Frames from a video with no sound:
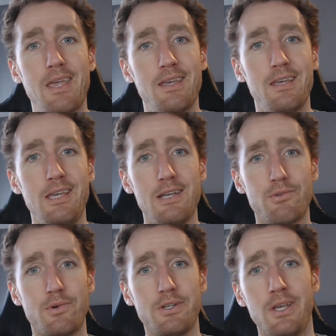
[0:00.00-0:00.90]
Hey
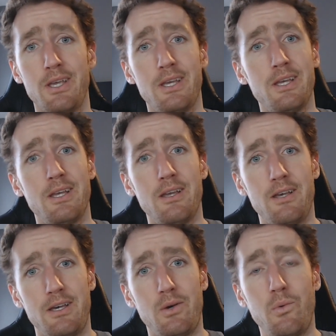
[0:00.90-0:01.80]
everyone,
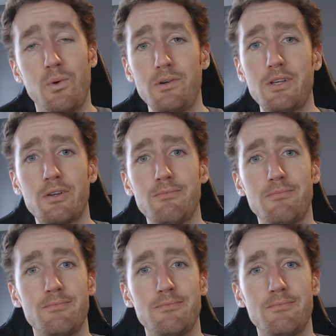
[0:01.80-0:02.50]
welcome